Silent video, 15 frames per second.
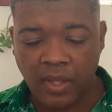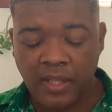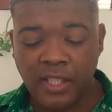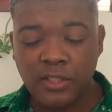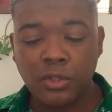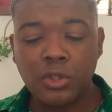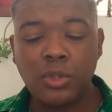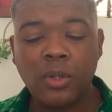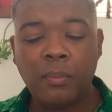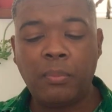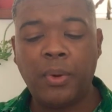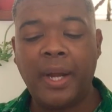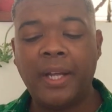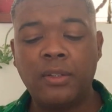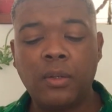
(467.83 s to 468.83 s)
There's also a
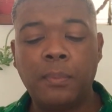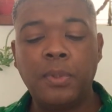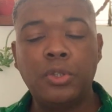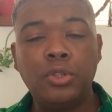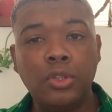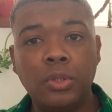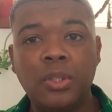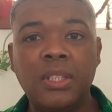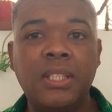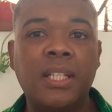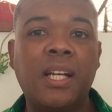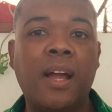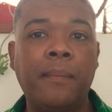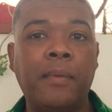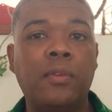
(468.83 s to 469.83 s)
brand opportunity
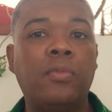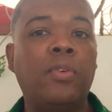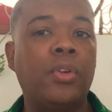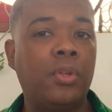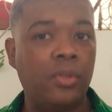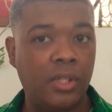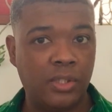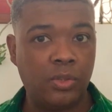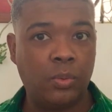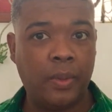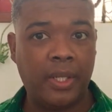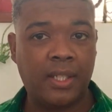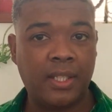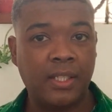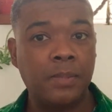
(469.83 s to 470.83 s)
coming for you this
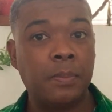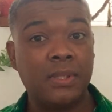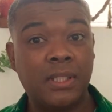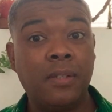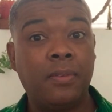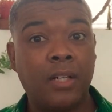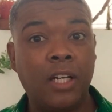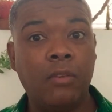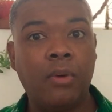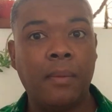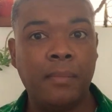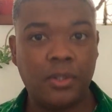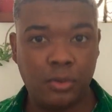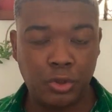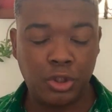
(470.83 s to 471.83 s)
week. They specifically
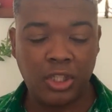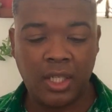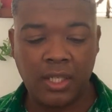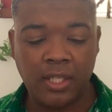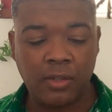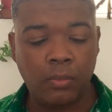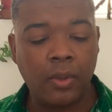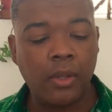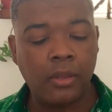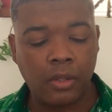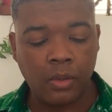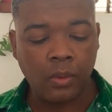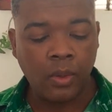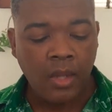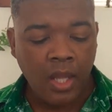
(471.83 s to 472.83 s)
want me to share that with
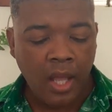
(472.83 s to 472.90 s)
you.